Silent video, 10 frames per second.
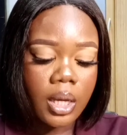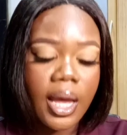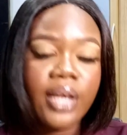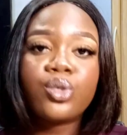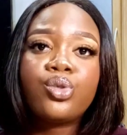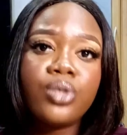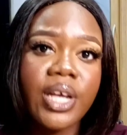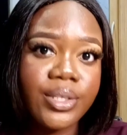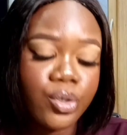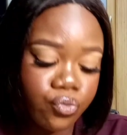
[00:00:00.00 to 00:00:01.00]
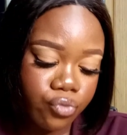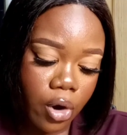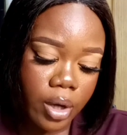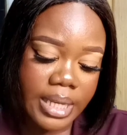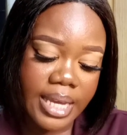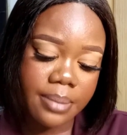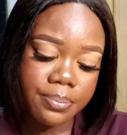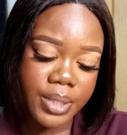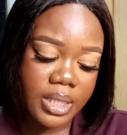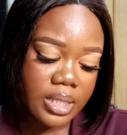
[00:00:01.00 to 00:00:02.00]
Can students run
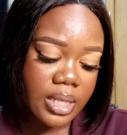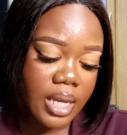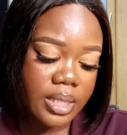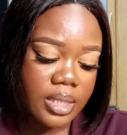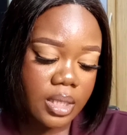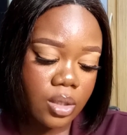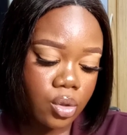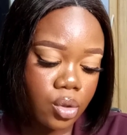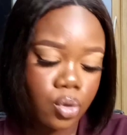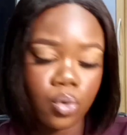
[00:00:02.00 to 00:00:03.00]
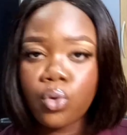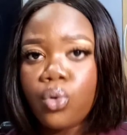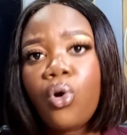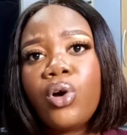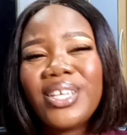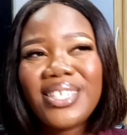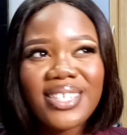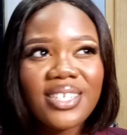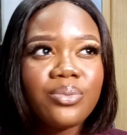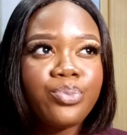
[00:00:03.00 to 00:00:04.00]
a business in the school, or
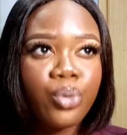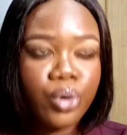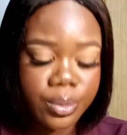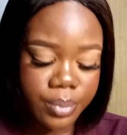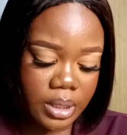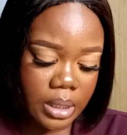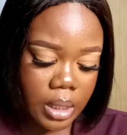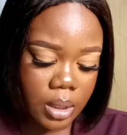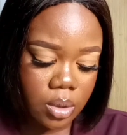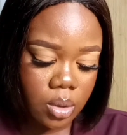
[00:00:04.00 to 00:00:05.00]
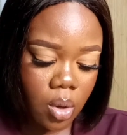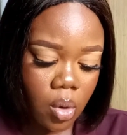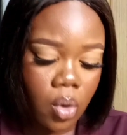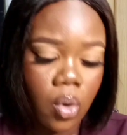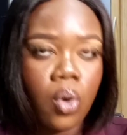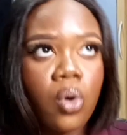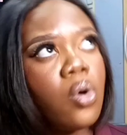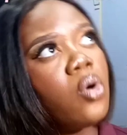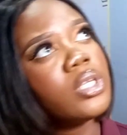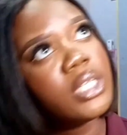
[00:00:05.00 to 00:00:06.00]
is it prohibited?
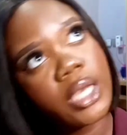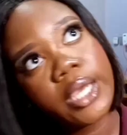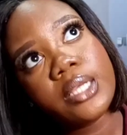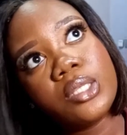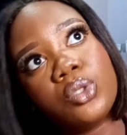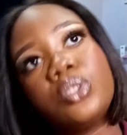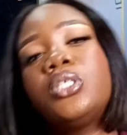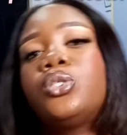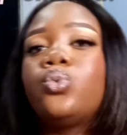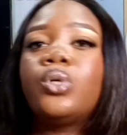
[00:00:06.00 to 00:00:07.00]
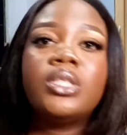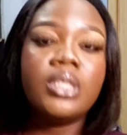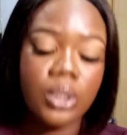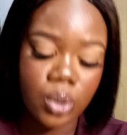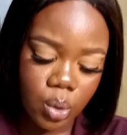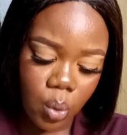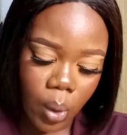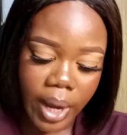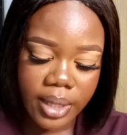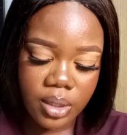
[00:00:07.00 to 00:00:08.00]
Okay, so this one is
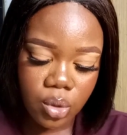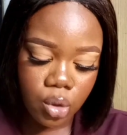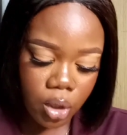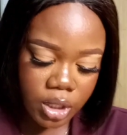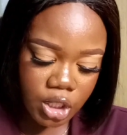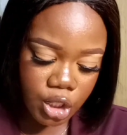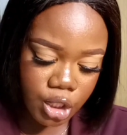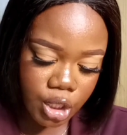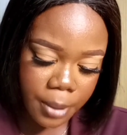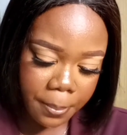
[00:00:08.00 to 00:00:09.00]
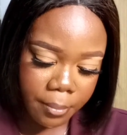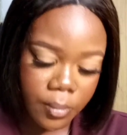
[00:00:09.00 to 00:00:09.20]
quite touchy.